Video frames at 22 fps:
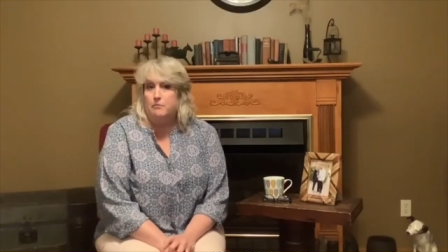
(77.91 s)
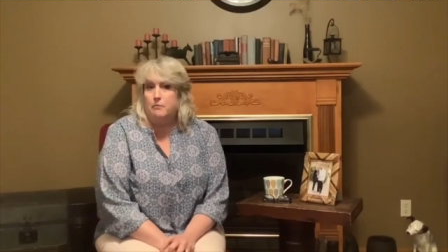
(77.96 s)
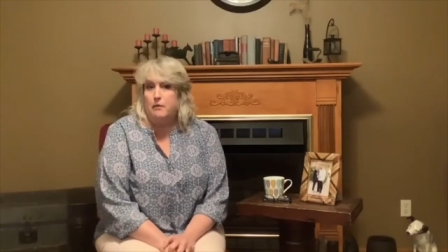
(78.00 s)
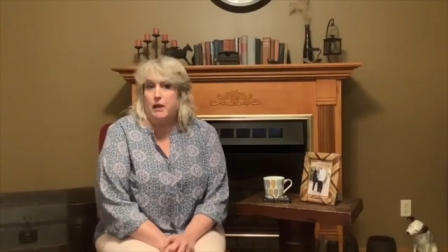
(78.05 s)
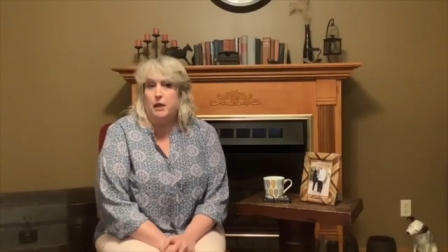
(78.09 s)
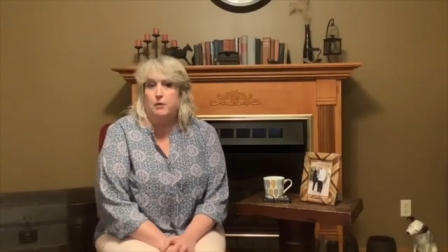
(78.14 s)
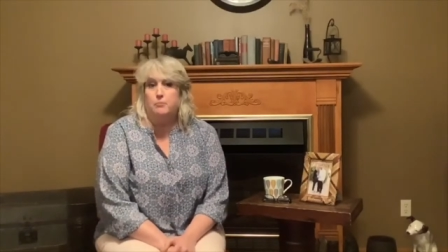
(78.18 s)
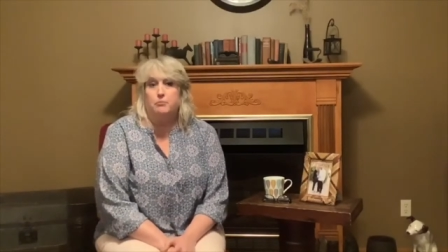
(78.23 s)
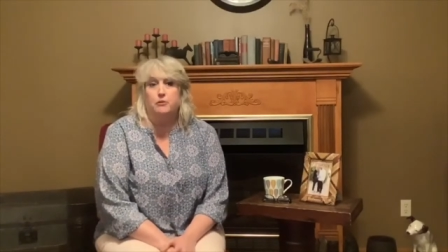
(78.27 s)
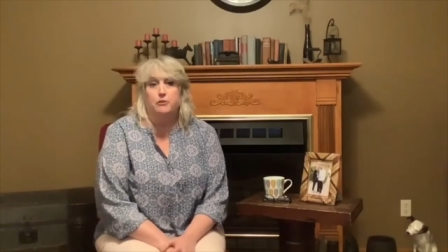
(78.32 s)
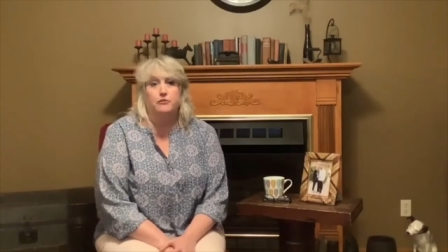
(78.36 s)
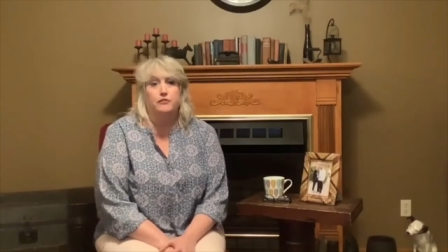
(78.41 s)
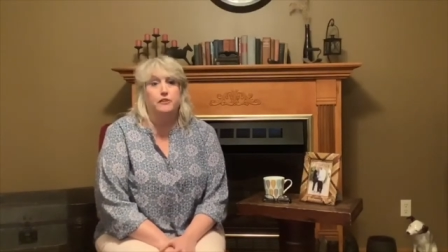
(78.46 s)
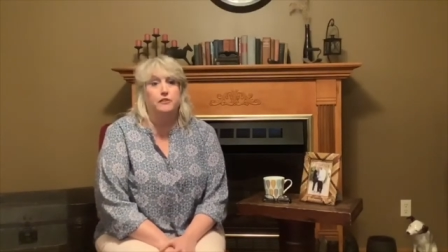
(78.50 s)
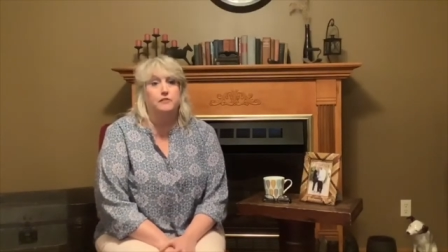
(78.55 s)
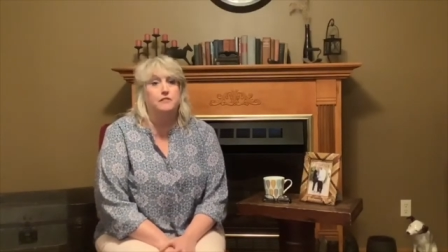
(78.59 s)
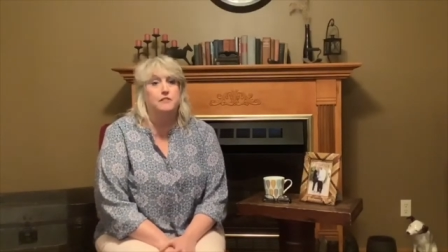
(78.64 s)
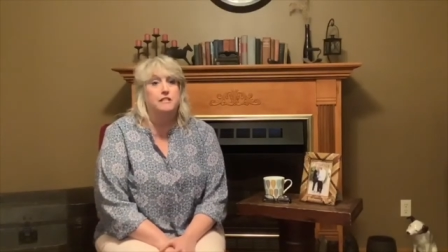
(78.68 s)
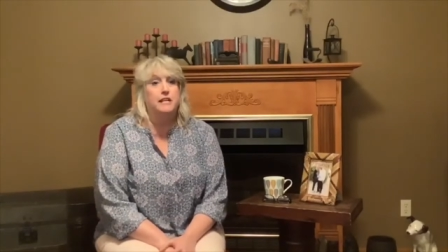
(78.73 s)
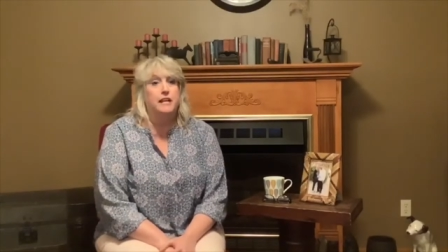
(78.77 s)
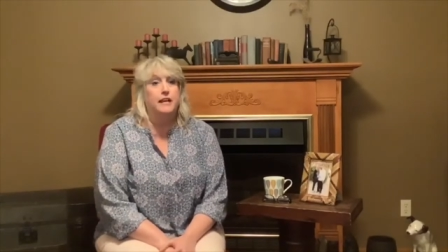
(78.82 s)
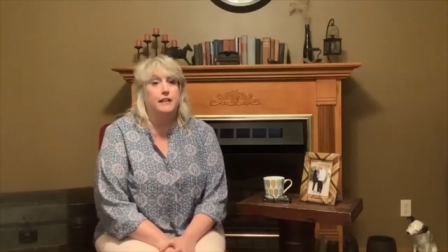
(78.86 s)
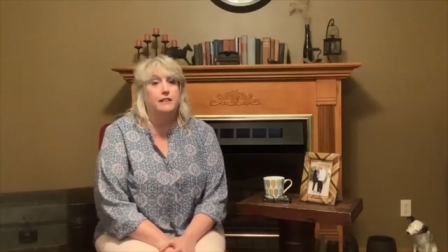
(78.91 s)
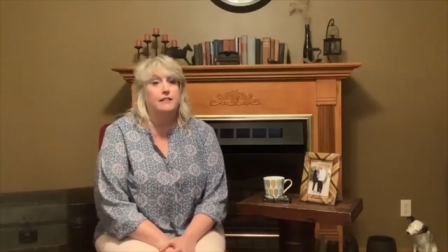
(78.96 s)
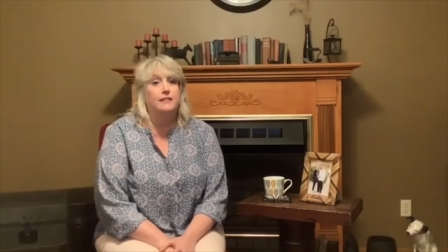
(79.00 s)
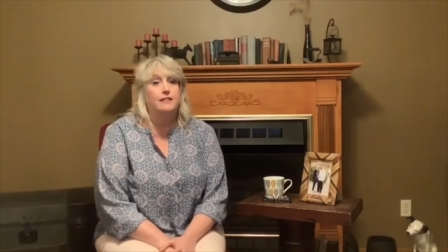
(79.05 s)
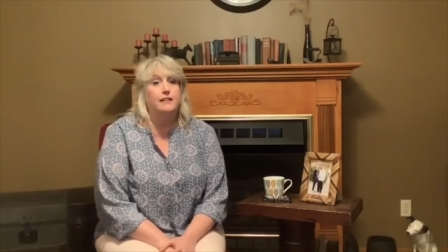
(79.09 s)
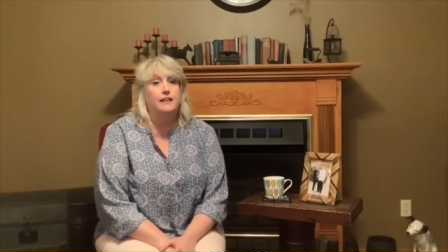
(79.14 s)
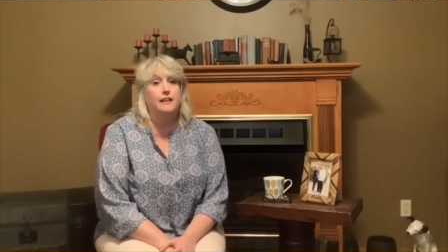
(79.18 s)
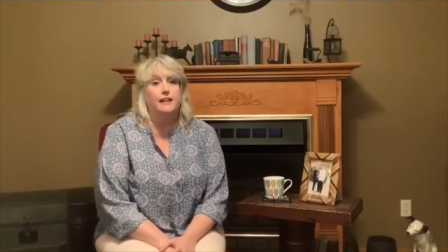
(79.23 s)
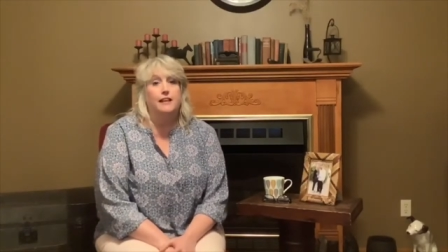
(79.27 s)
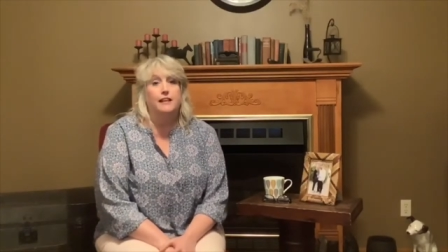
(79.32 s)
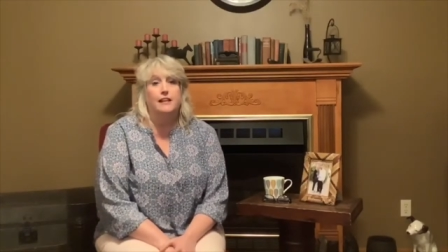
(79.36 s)
April 15th
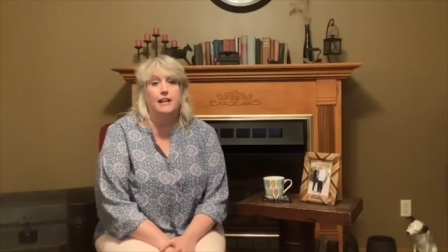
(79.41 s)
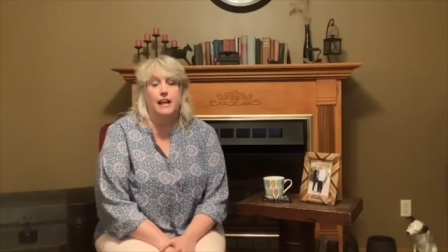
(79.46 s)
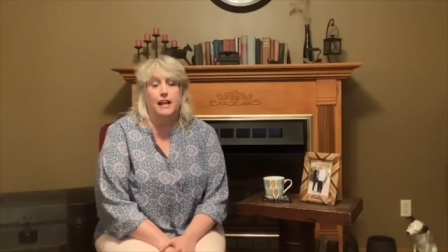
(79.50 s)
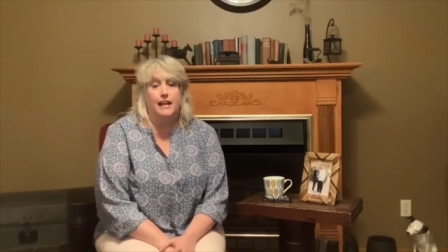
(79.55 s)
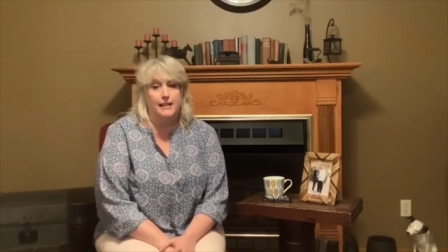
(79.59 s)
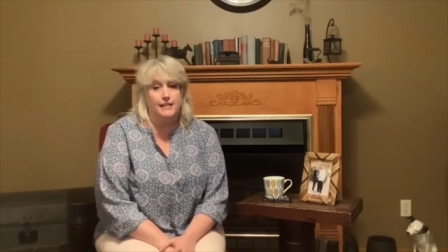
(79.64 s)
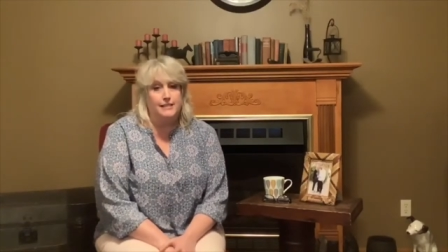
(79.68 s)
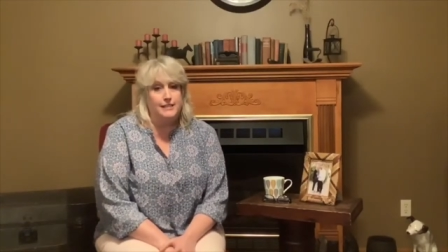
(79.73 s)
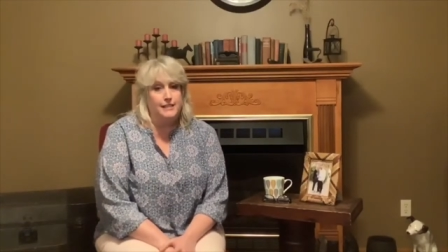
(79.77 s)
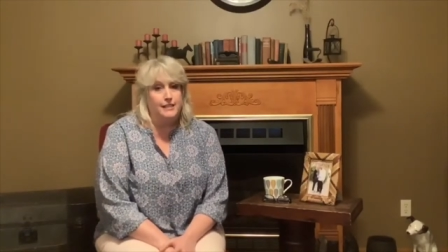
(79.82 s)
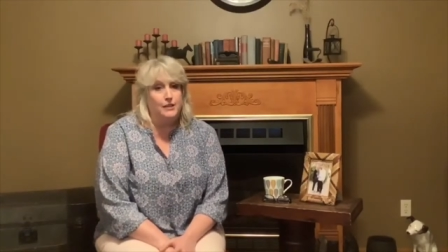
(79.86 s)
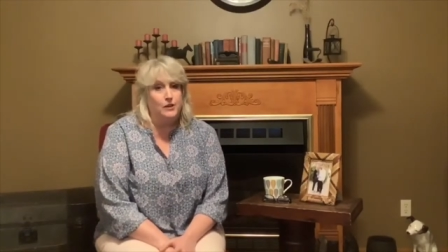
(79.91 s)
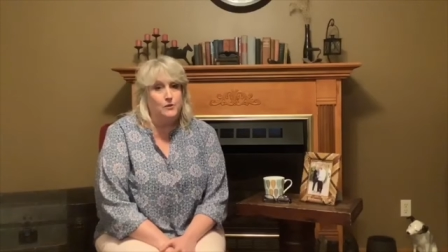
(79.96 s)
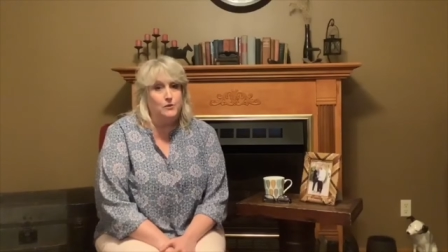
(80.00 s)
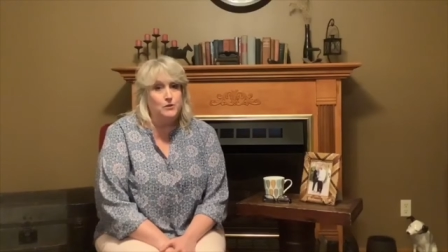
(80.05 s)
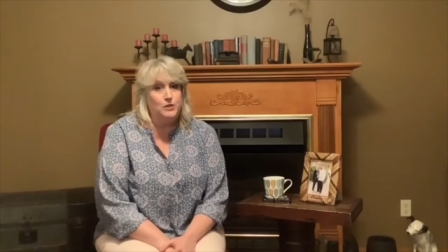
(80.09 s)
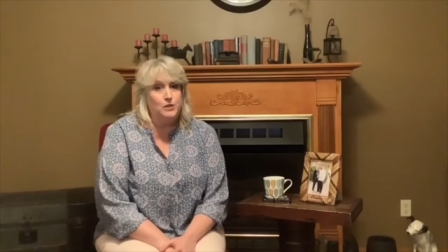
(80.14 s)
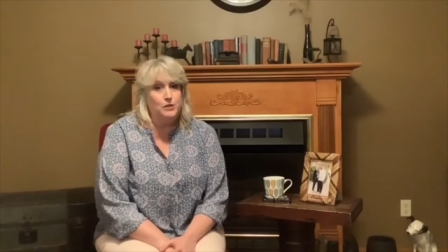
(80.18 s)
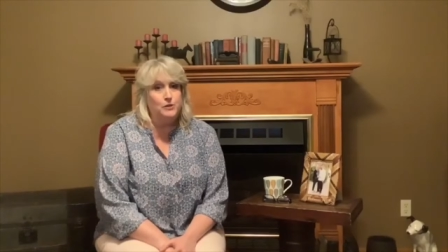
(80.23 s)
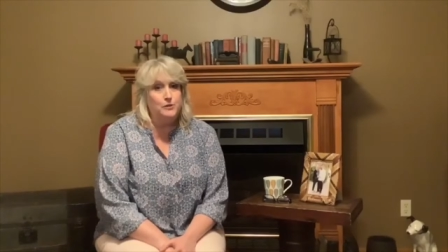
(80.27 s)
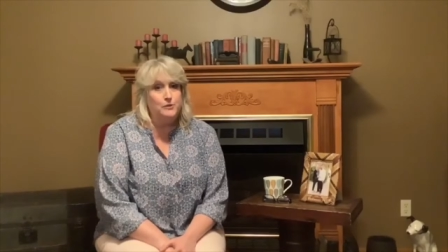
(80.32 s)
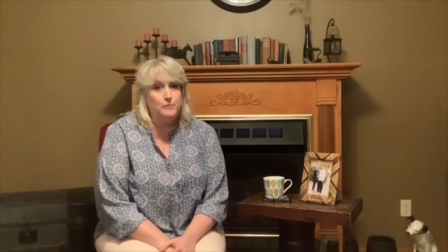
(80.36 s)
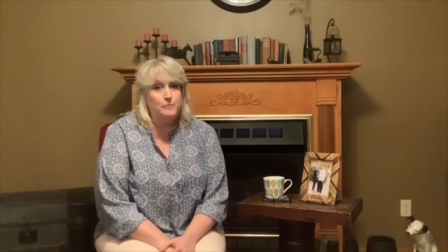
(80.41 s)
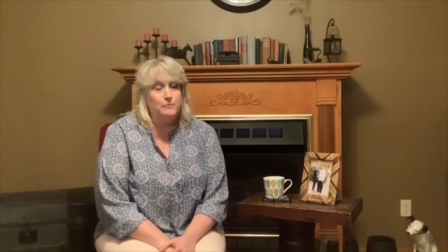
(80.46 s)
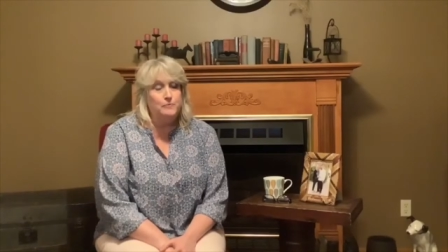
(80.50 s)
in 1802.